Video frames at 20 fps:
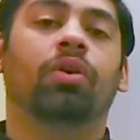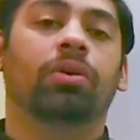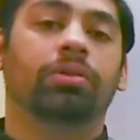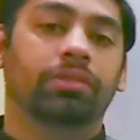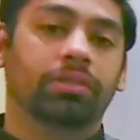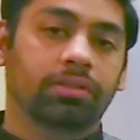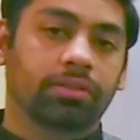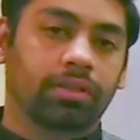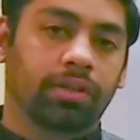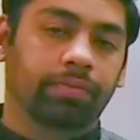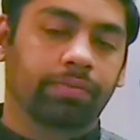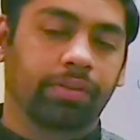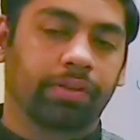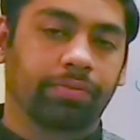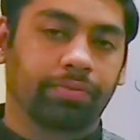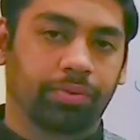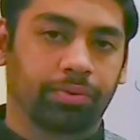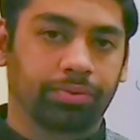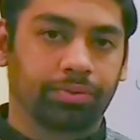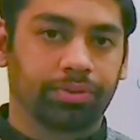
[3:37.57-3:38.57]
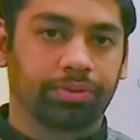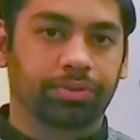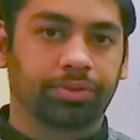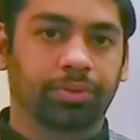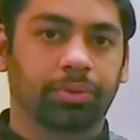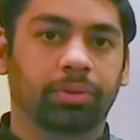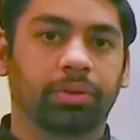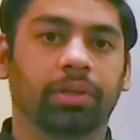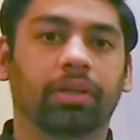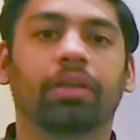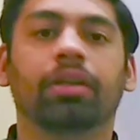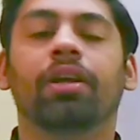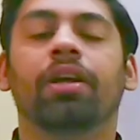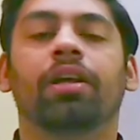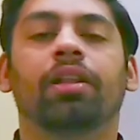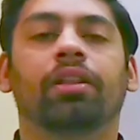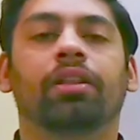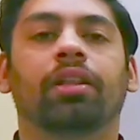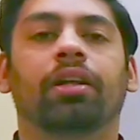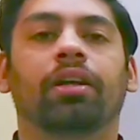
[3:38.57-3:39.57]
causes of the frozen shoulder.
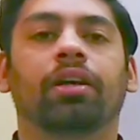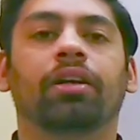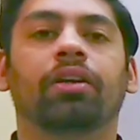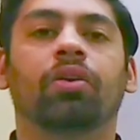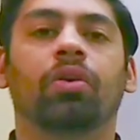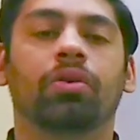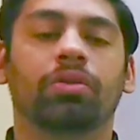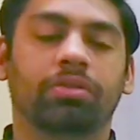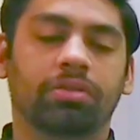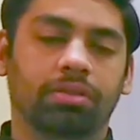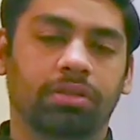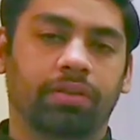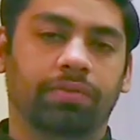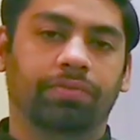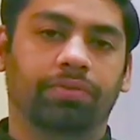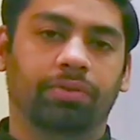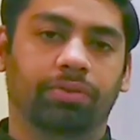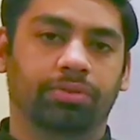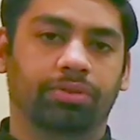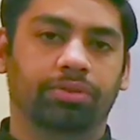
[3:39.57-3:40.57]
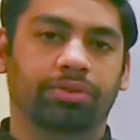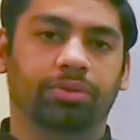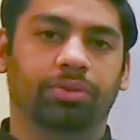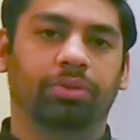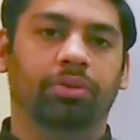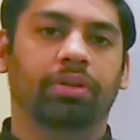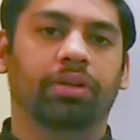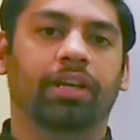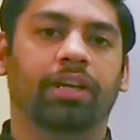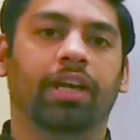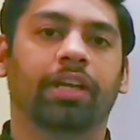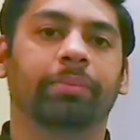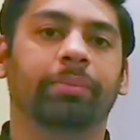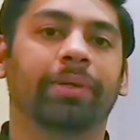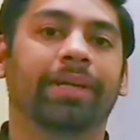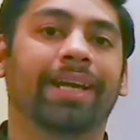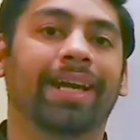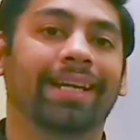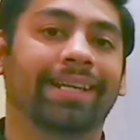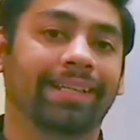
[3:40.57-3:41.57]
The causes of frozen shoulder can
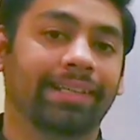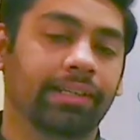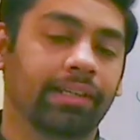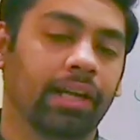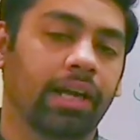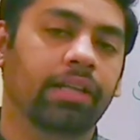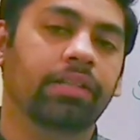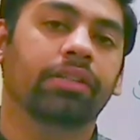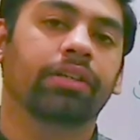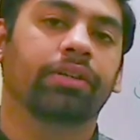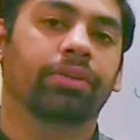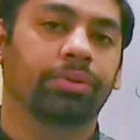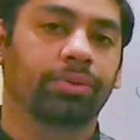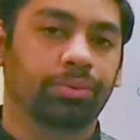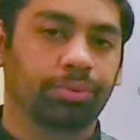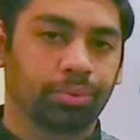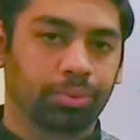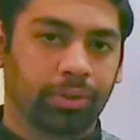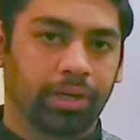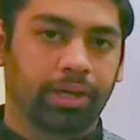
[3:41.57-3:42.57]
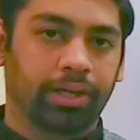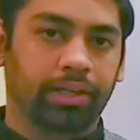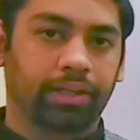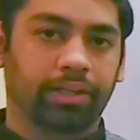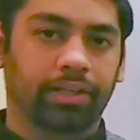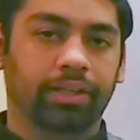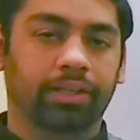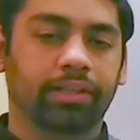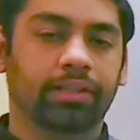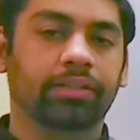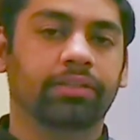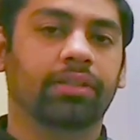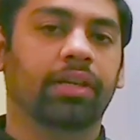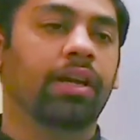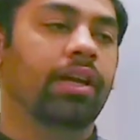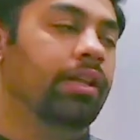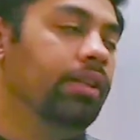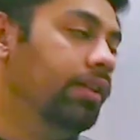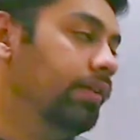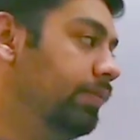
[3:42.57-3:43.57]
be categorized into two categories.
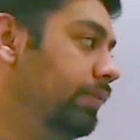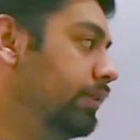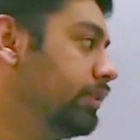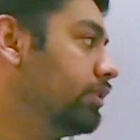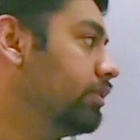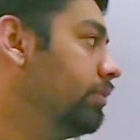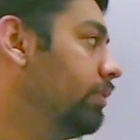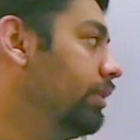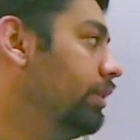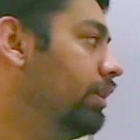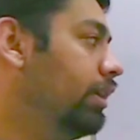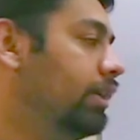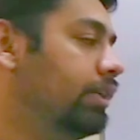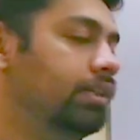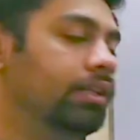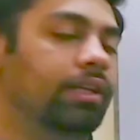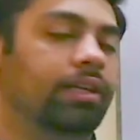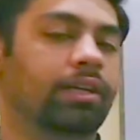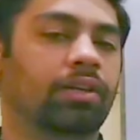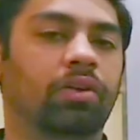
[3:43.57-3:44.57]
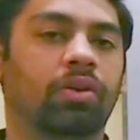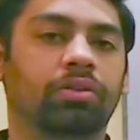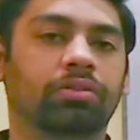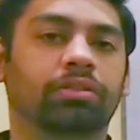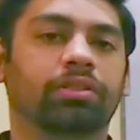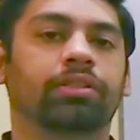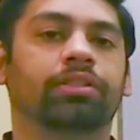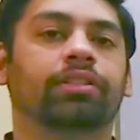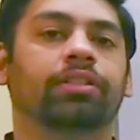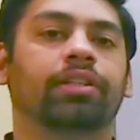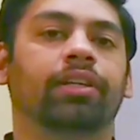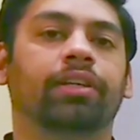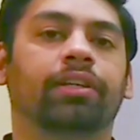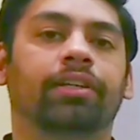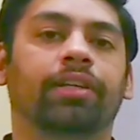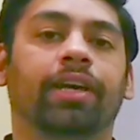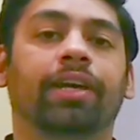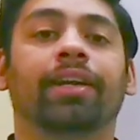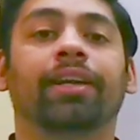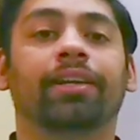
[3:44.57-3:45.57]
The first one are the causes
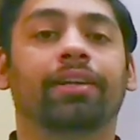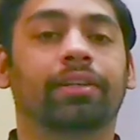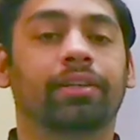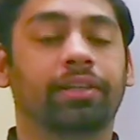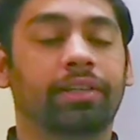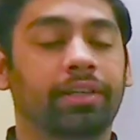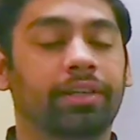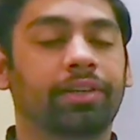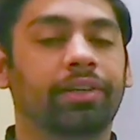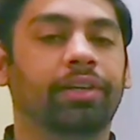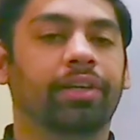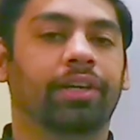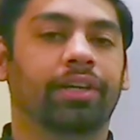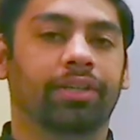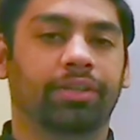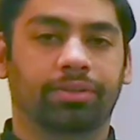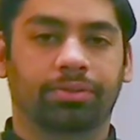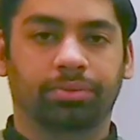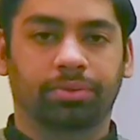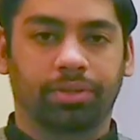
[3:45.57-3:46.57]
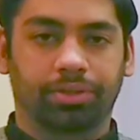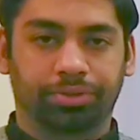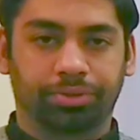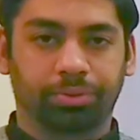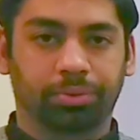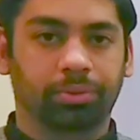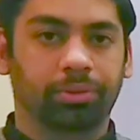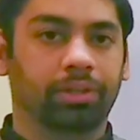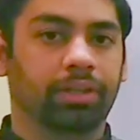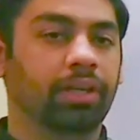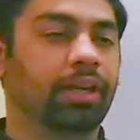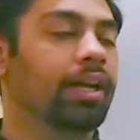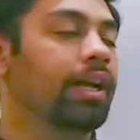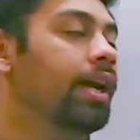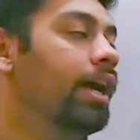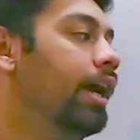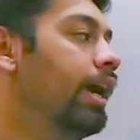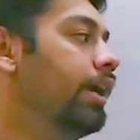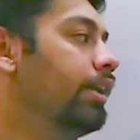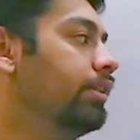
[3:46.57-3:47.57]
directly related to the shoulder,
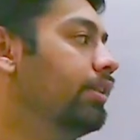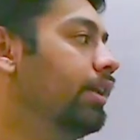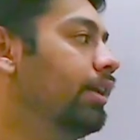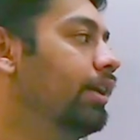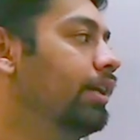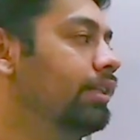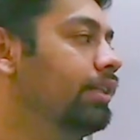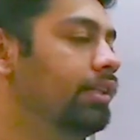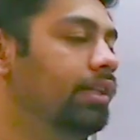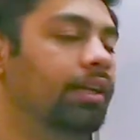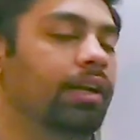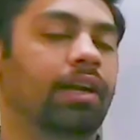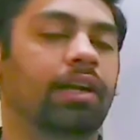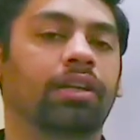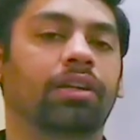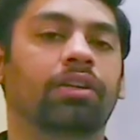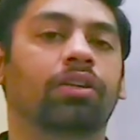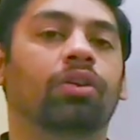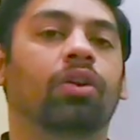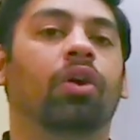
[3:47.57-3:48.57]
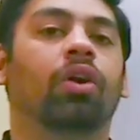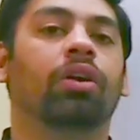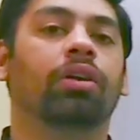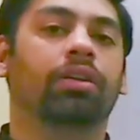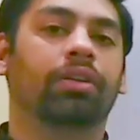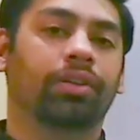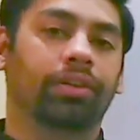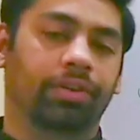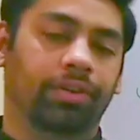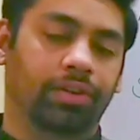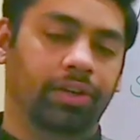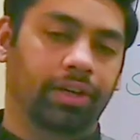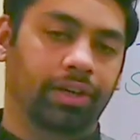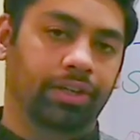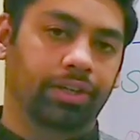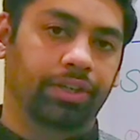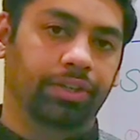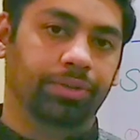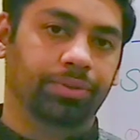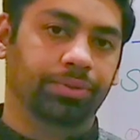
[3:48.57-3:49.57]
and the other are
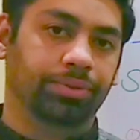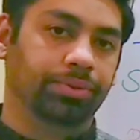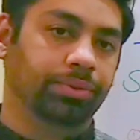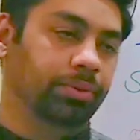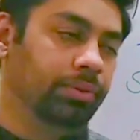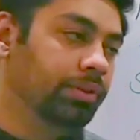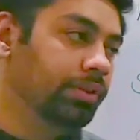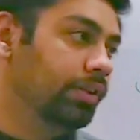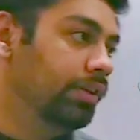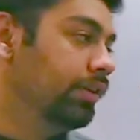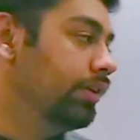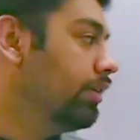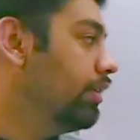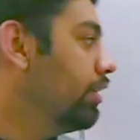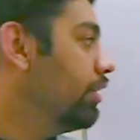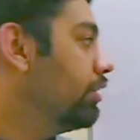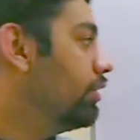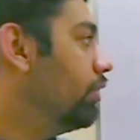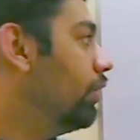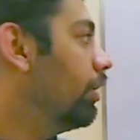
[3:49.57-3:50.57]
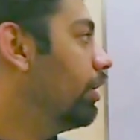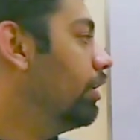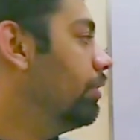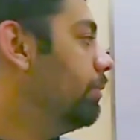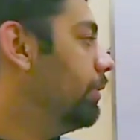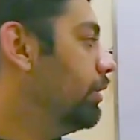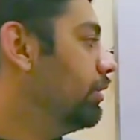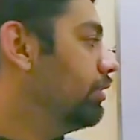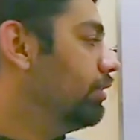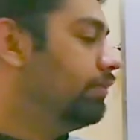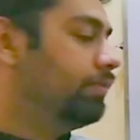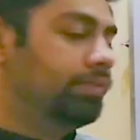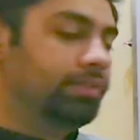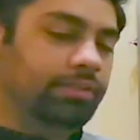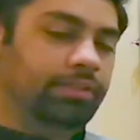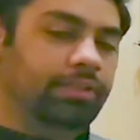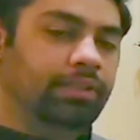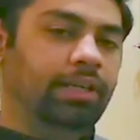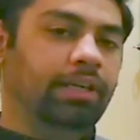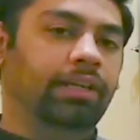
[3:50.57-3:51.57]
non-related to shoulder. Talking about the
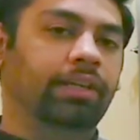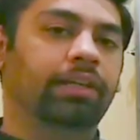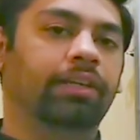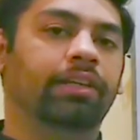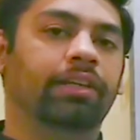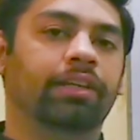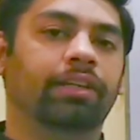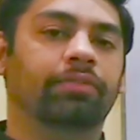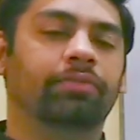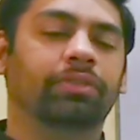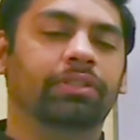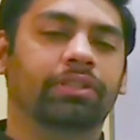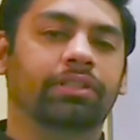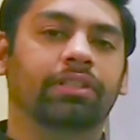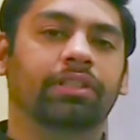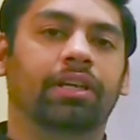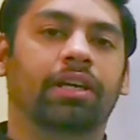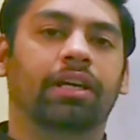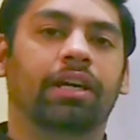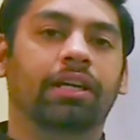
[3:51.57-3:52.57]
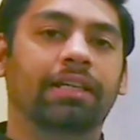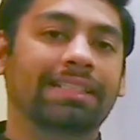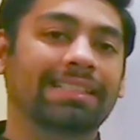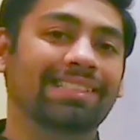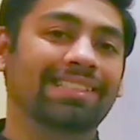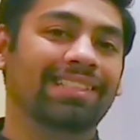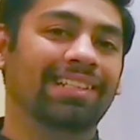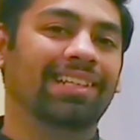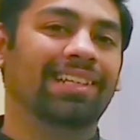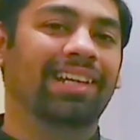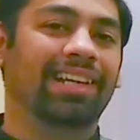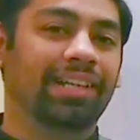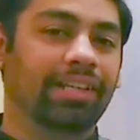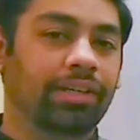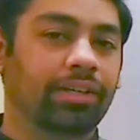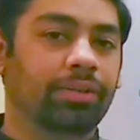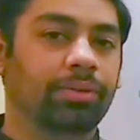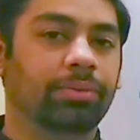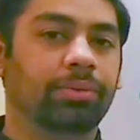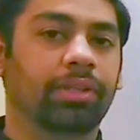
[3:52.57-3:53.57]
first category, which is
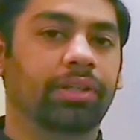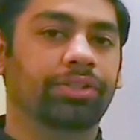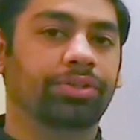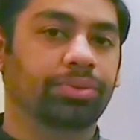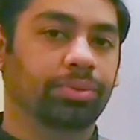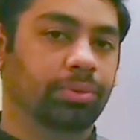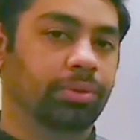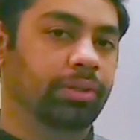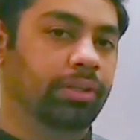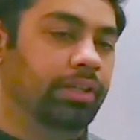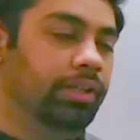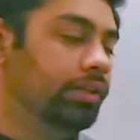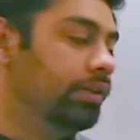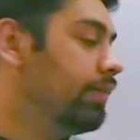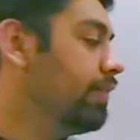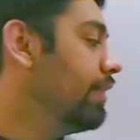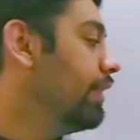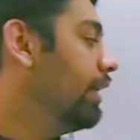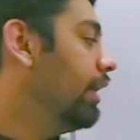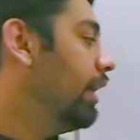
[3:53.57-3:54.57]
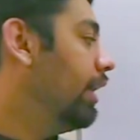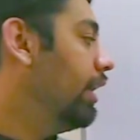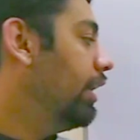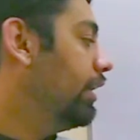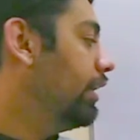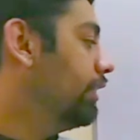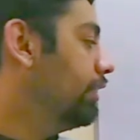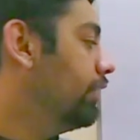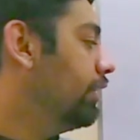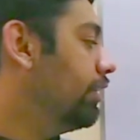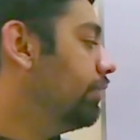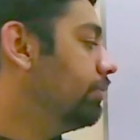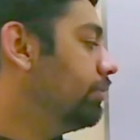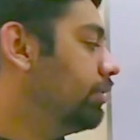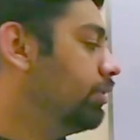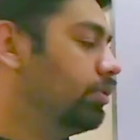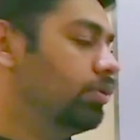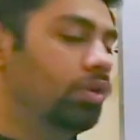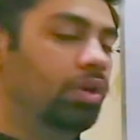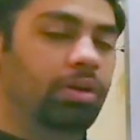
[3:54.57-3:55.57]
related to the shoulder, are the
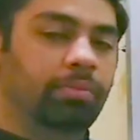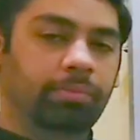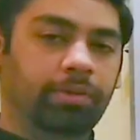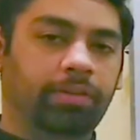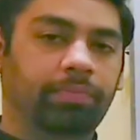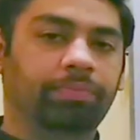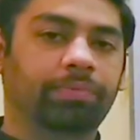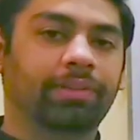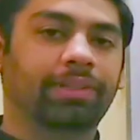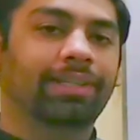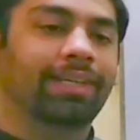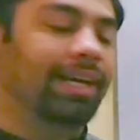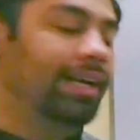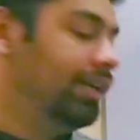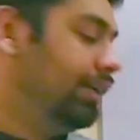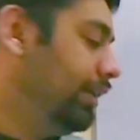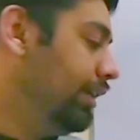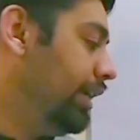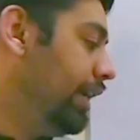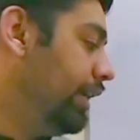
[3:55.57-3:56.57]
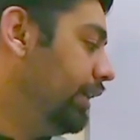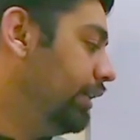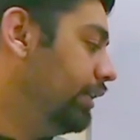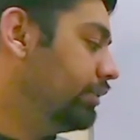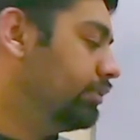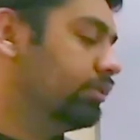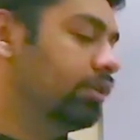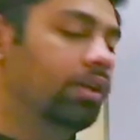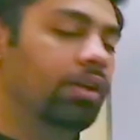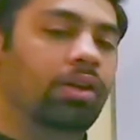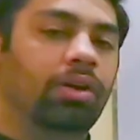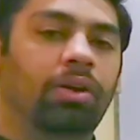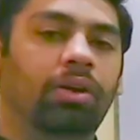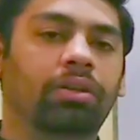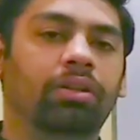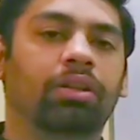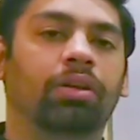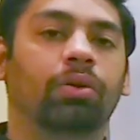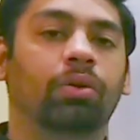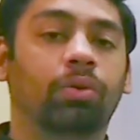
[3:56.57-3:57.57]
trauma, tendinitis,
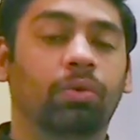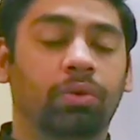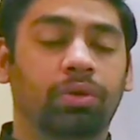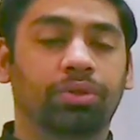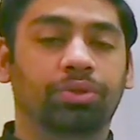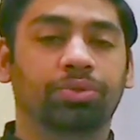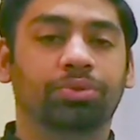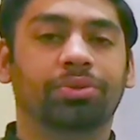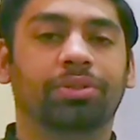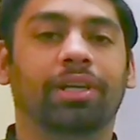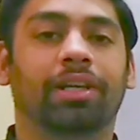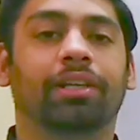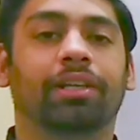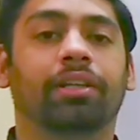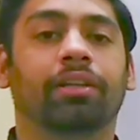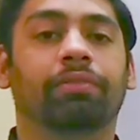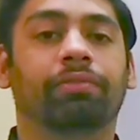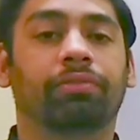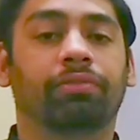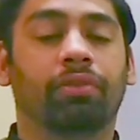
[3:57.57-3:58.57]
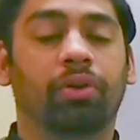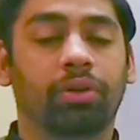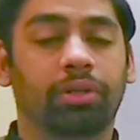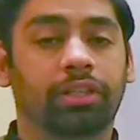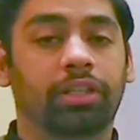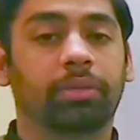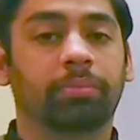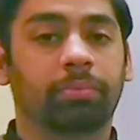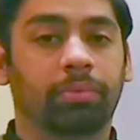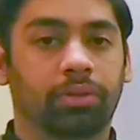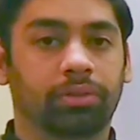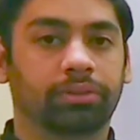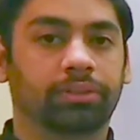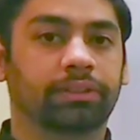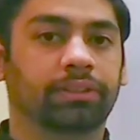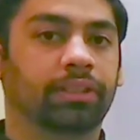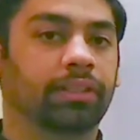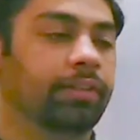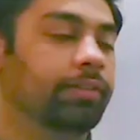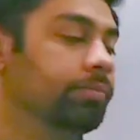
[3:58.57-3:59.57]
and the overuse and the faulty
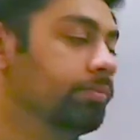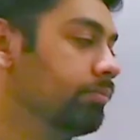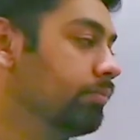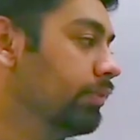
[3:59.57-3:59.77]
posture.